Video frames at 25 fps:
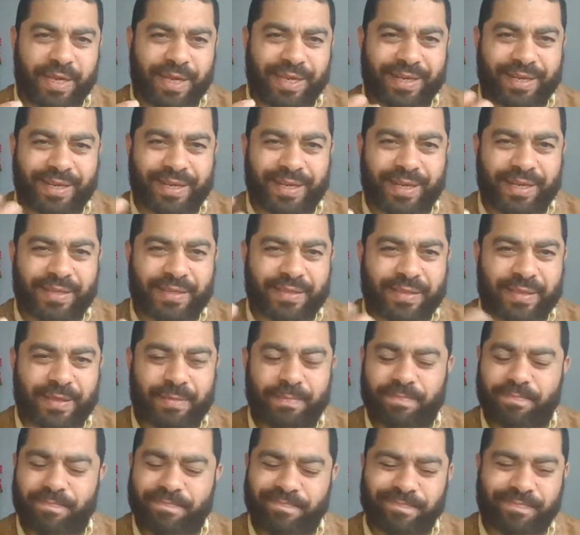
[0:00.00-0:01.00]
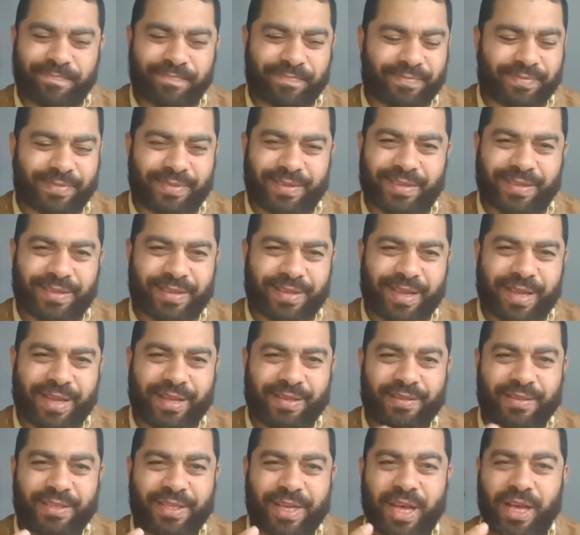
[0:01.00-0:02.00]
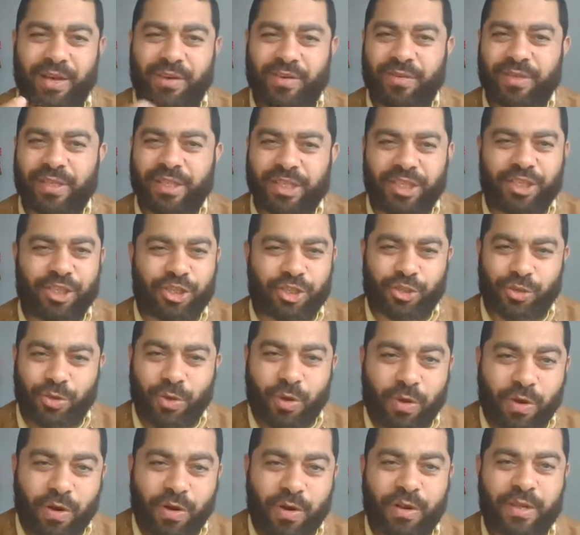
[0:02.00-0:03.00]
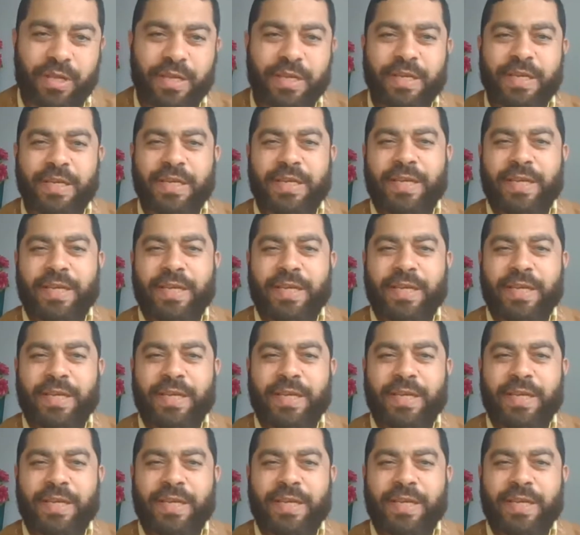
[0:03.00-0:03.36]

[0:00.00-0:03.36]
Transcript: And I said, not really sure.